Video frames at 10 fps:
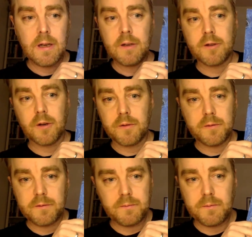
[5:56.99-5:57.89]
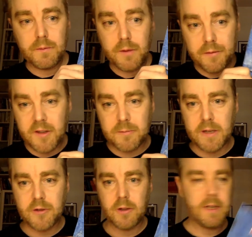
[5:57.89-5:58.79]
So nothing
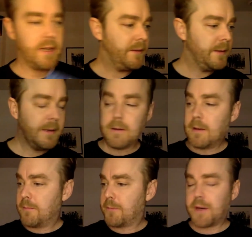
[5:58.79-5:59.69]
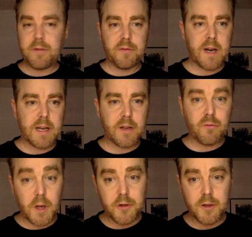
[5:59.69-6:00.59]
special here. But if you find a
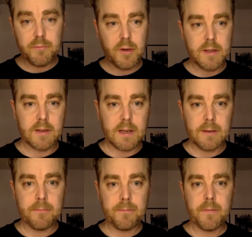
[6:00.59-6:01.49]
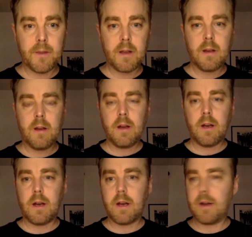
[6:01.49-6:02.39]
Russian pressing,
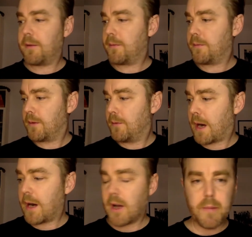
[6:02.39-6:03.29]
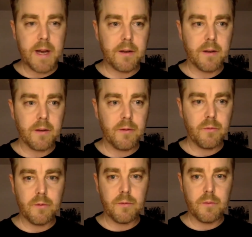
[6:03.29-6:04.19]
Iron Maiden,
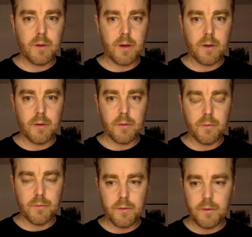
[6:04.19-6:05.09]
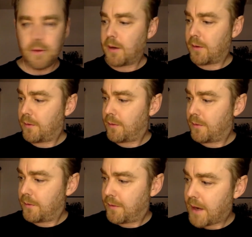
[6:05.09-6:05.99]

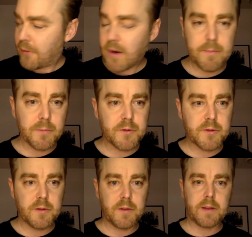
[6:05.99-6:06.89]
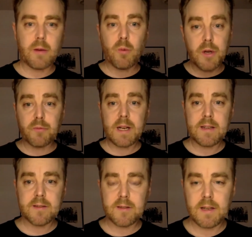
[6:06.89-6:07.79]
their albums, they weren't
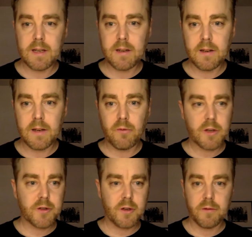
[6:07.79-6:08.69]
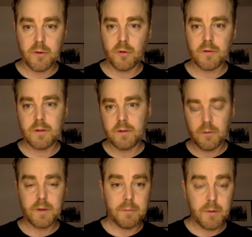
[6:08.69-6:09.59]
released in Russia, of course,
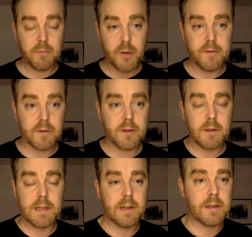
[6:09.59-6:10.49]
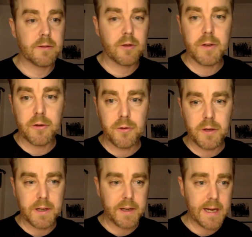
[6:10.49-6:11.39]
only previously in the Soviet
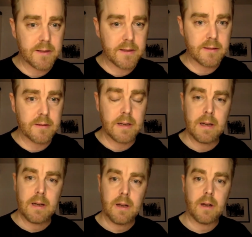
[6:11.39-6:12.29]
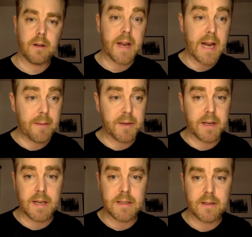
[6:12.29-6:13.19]
Union in the 80s. That happened
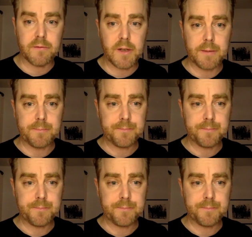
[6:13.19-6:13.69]
in 93.